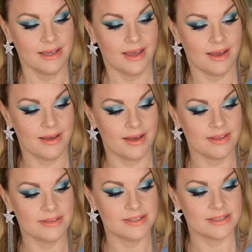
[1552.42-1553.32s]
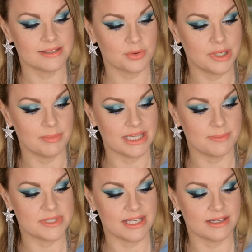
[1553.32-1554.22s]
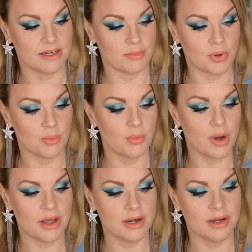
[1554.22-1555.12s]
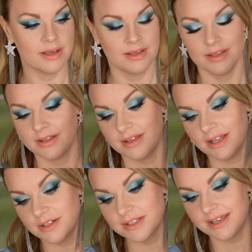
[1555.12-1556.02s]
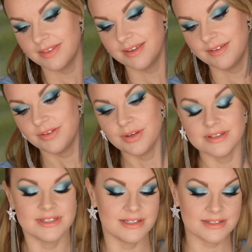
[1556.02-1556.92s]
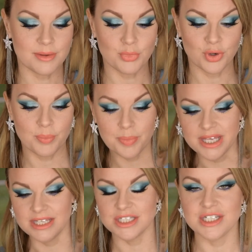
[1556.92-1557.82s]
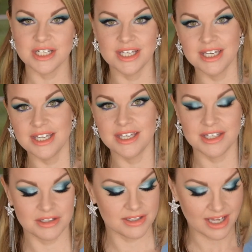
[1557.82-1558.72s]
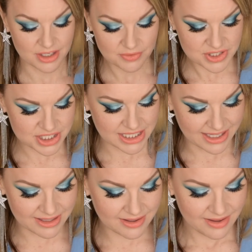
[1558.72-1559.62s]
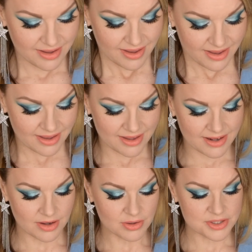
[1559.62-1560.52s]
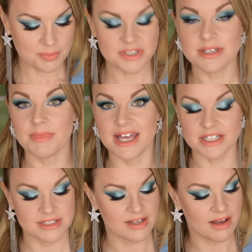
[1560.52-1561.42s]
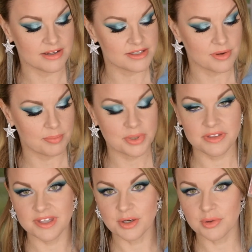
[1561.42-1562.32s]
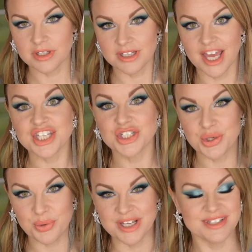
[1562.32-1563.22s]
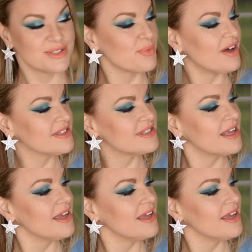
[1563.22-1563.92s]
And this is a Creme Lipstick number 1. It looks like this. You can see it's a more peachy kind of shade. And I also put some lashes on. So I put the Catrice ones.